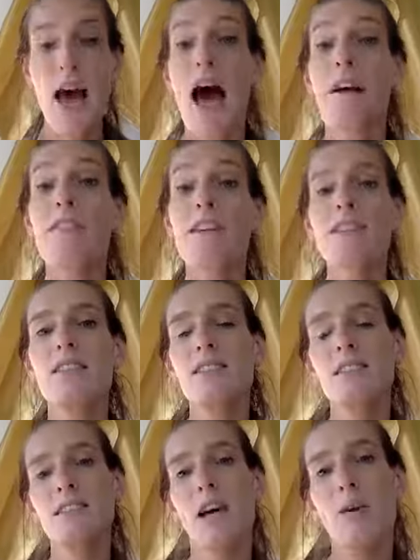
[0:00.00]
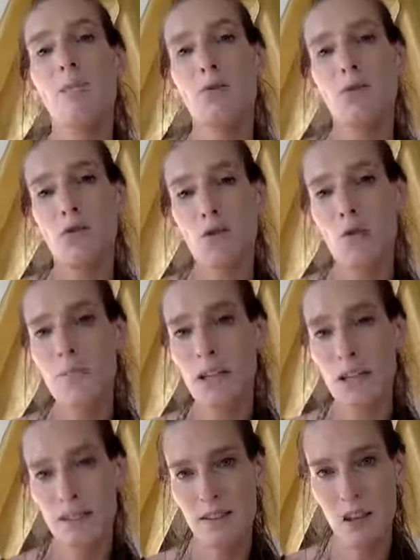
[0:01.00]
And this is a type of group that
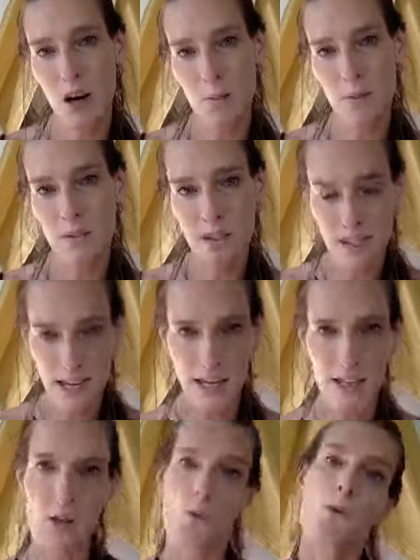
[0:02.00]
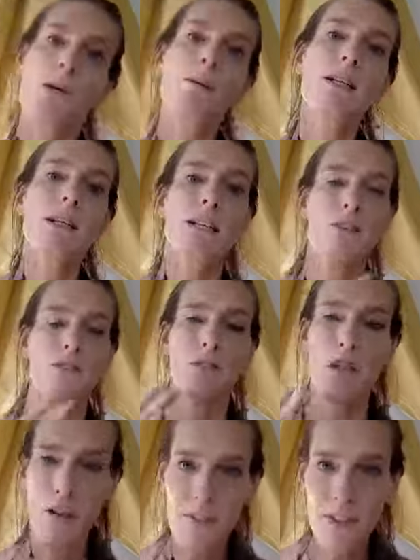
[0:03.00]
has come together. Women that have
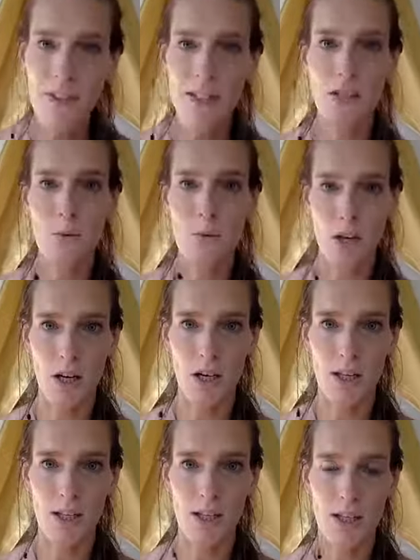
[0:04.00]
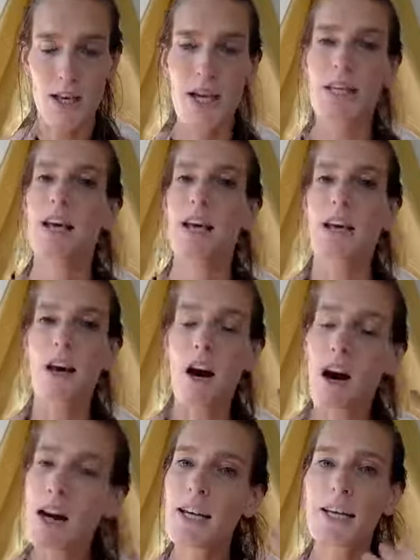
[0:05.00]
done their inner work. They
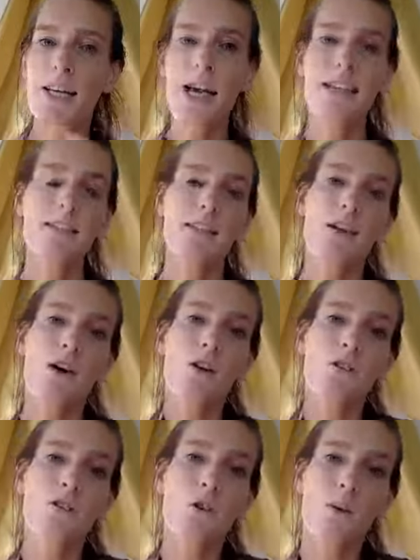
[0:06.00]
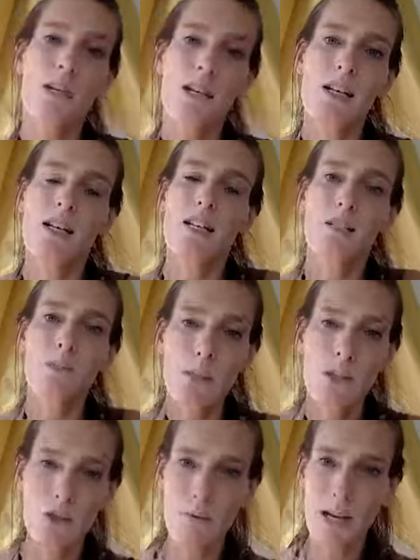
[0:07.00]
are connected also with
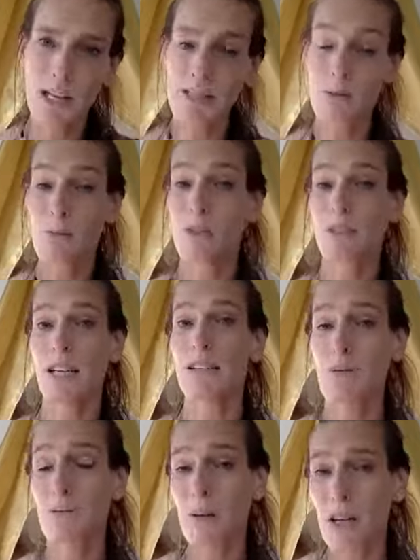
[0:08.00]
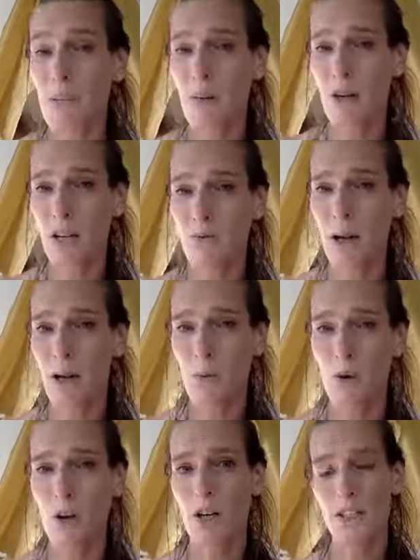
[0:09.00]
spirituality, because that's a big part of my
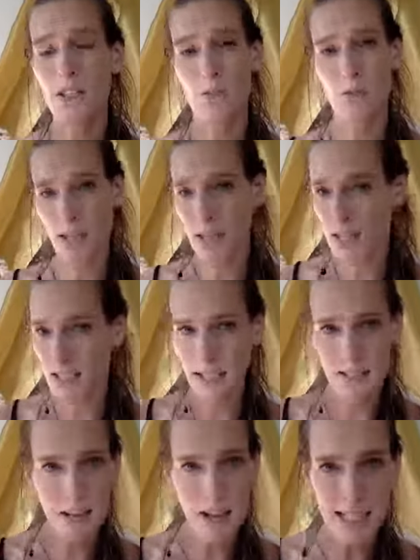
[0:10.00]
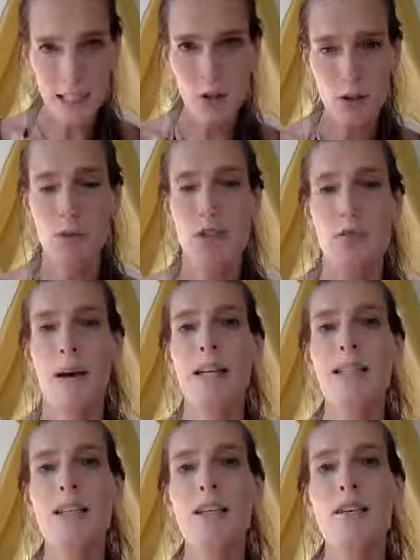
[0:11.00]
work, is bringing in that tantric
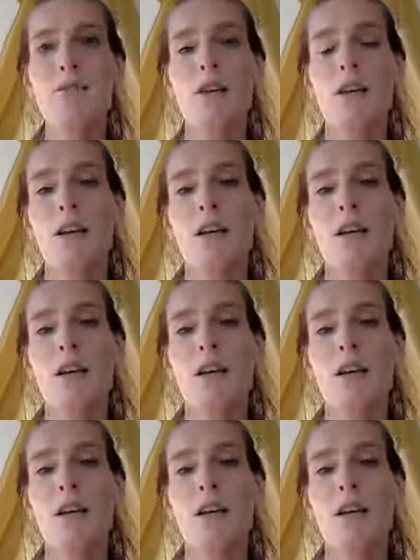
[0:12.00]
perspective.